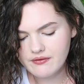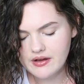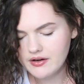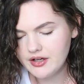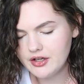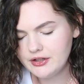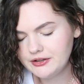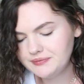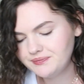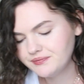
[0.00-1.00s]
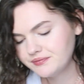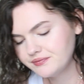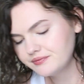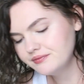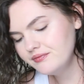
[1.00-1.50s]
Very
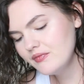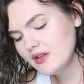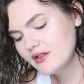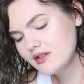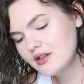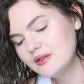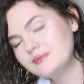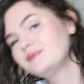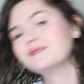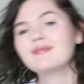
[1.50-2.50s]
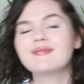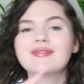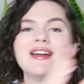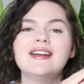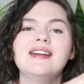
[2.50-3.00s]
good. So,
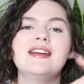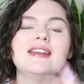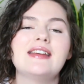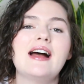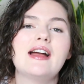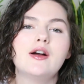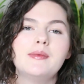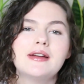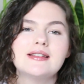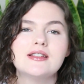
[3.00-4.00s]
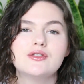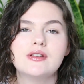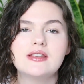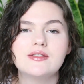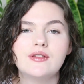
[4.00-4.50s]
yeah, I hope you guys
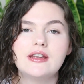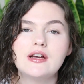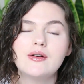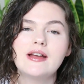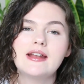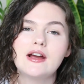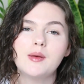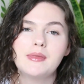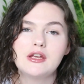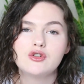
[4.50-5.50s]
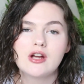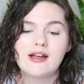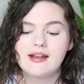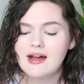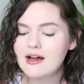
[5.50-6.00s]
enjoyed this video, and I hope that you
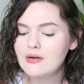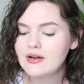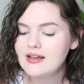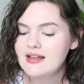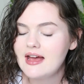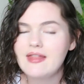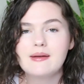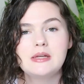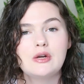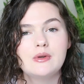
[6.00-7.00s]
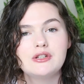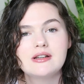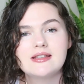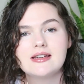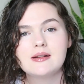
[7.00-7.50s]
try it out and let me know what you
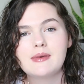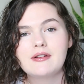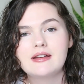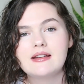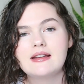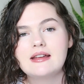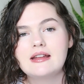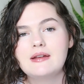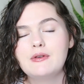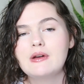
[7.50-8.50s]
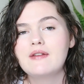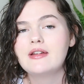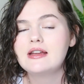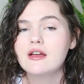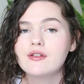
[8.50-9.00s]
guys think about it. And if you have
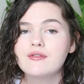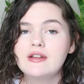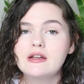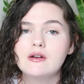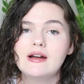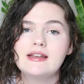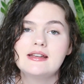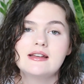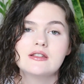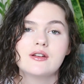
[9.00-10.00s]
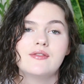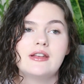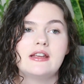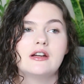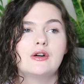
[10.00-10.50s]
any other video ideas or
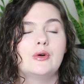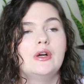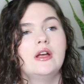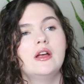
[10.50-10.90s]
video